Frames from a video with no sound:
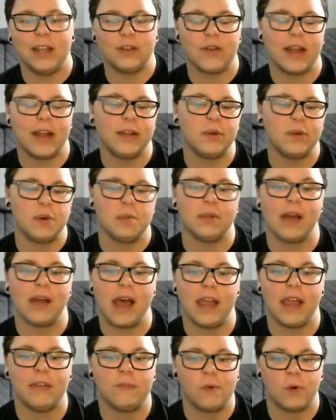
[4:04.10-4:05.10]
tried to
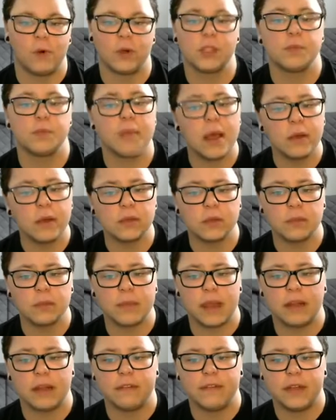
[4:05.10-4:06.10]
apply for spousal
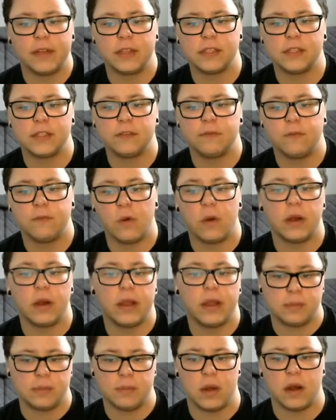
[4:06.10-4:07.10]
benefits for
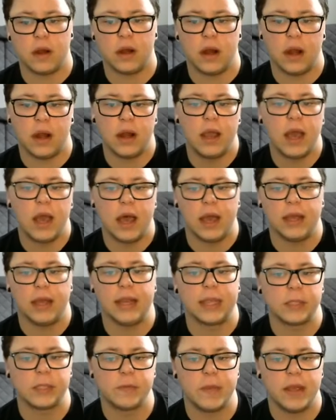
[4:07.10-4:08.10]
his partner,
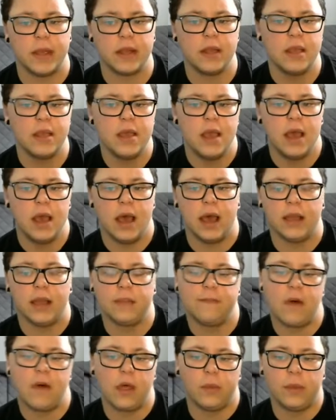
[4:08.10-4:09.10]
Nesbitt,
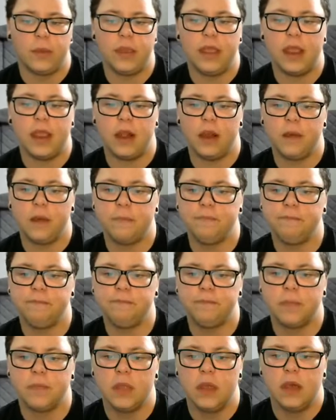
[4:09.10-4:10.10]
the following year.
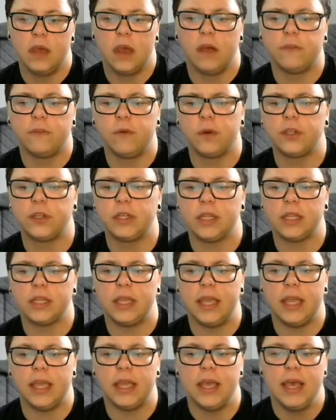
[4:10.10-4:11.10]

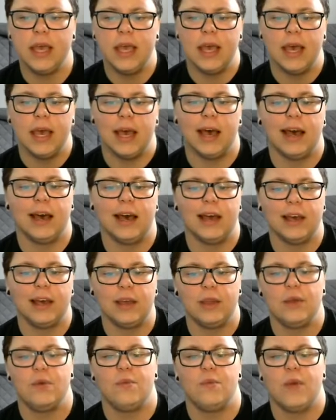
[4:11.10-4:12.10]
Unfortunately,
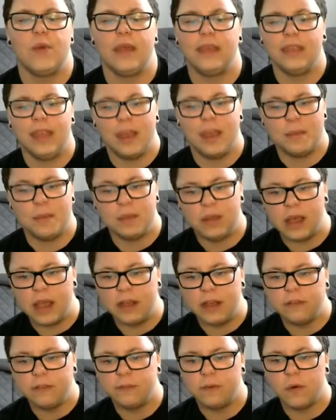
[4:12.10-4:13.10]
when they
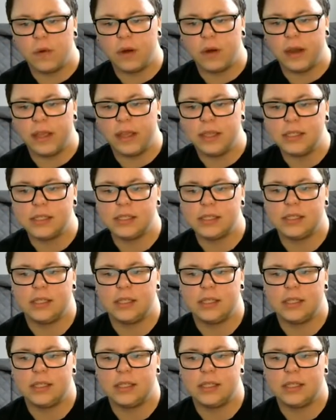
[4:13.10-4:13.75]
applied for it,